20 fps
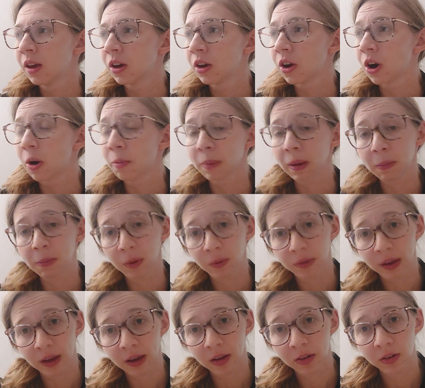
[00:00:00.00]
calm people
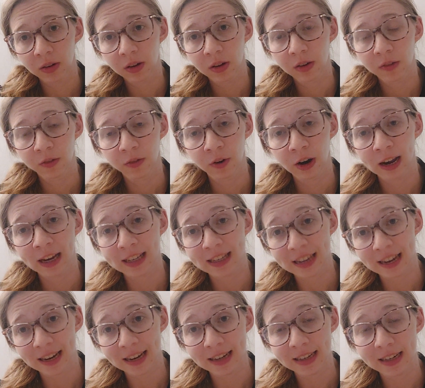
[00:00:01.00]
down for
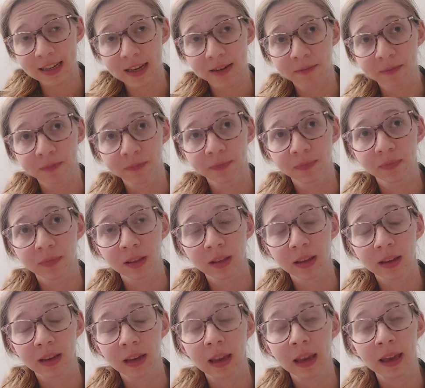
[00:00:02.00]
anxiety.
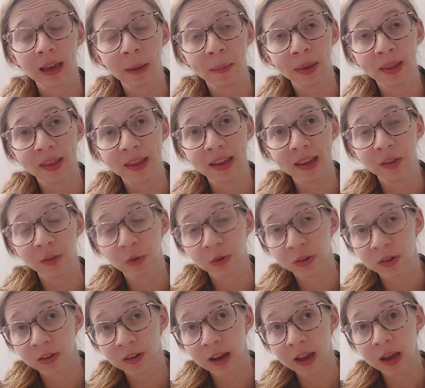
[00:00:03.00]
It can be taken
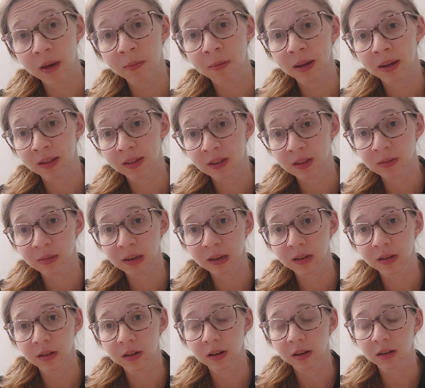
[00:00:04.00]
during the day, but it does make
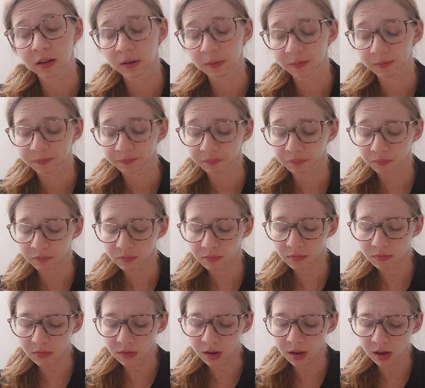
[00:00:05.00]
you tired.
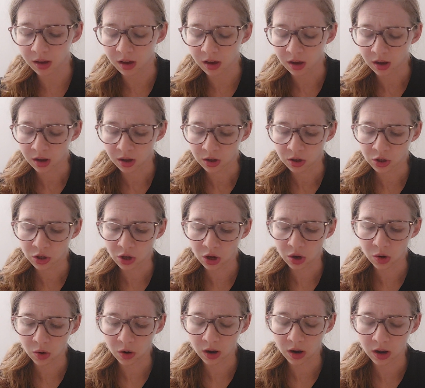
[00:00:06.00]

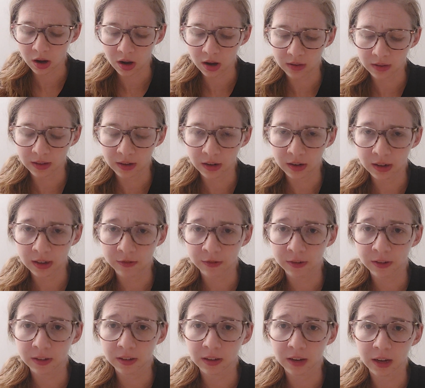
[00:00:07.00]
So there are
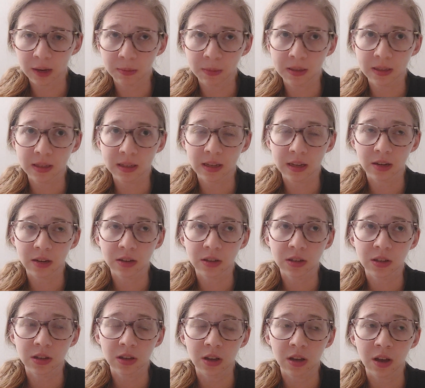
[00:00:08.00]
different types.
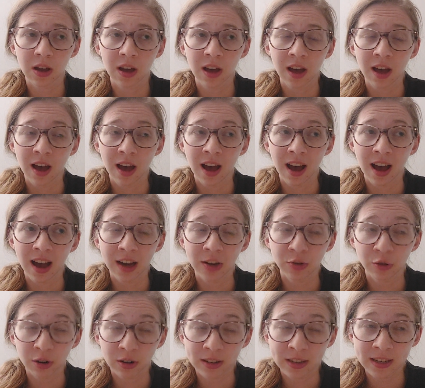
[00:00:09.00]
There's
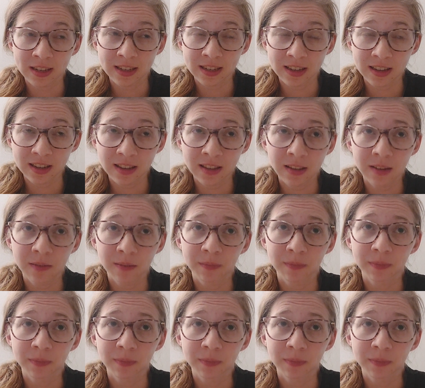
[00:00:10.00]
hydroxyzin,